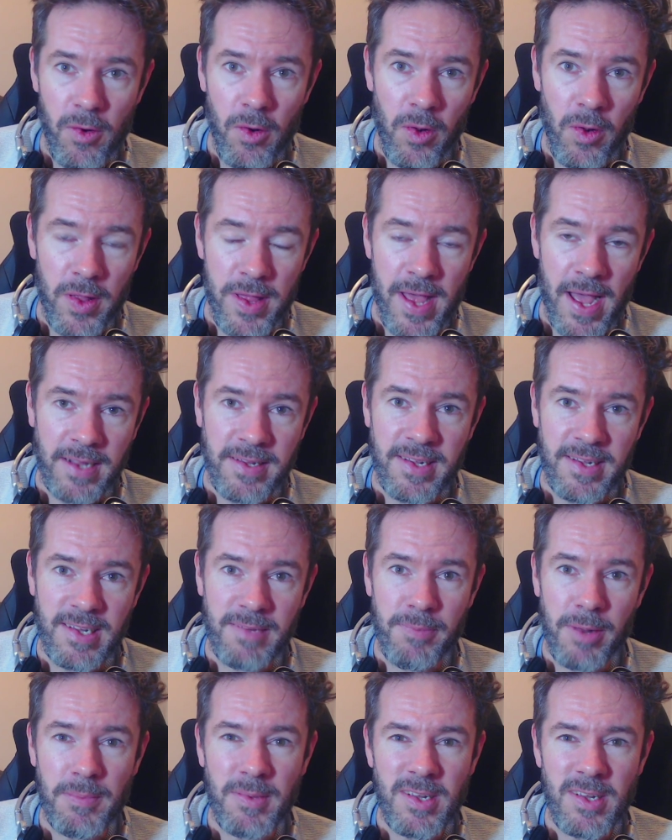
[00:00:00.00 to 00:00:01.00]
early access,
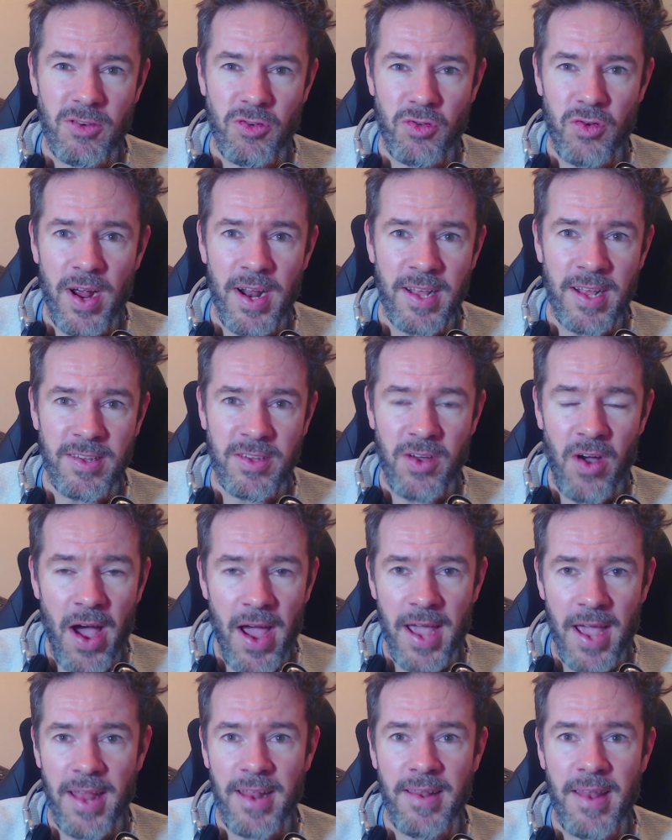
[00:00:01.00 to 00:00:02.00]
but I'm just trying to
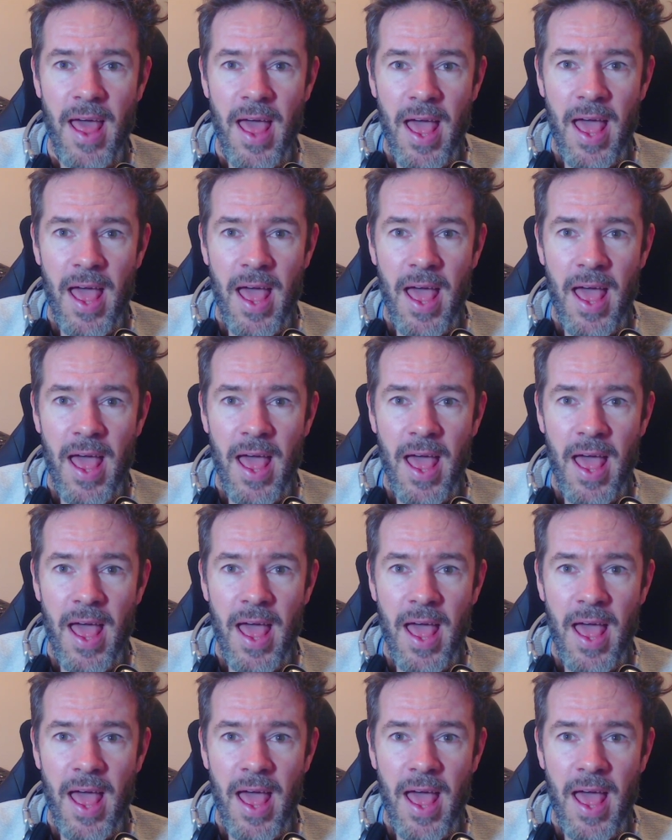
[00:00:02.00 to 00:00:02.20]
tie